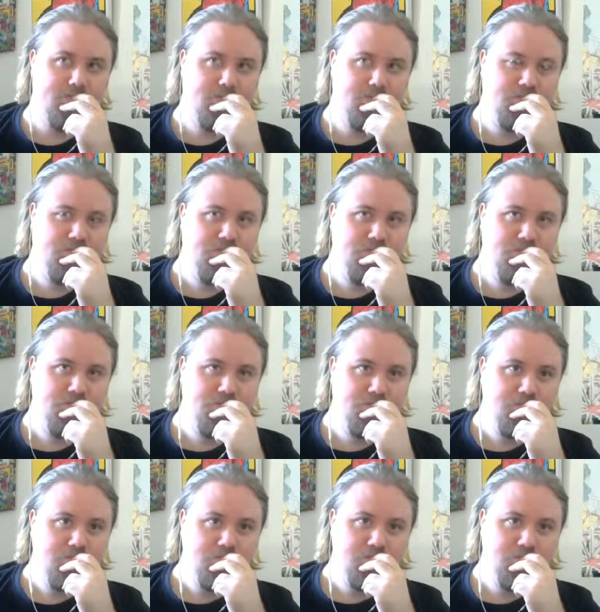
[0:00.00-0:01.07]

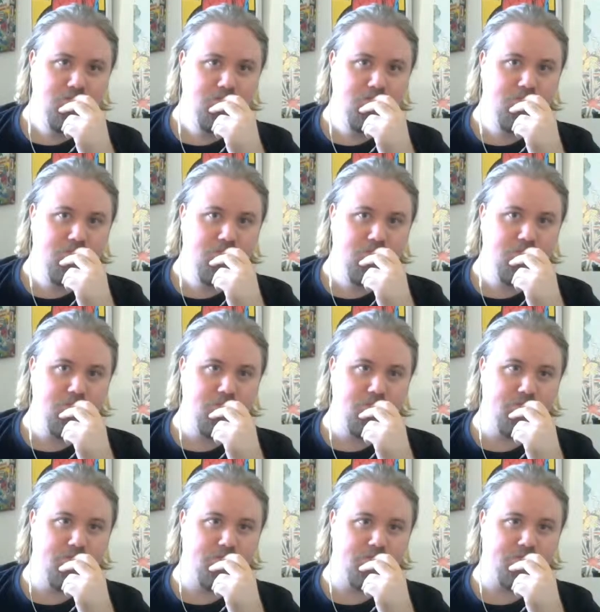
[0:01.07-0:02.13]

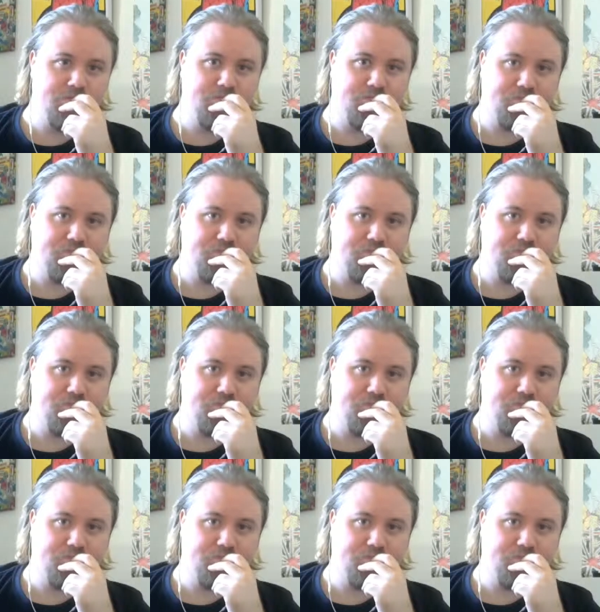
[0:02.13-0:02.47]
(silence)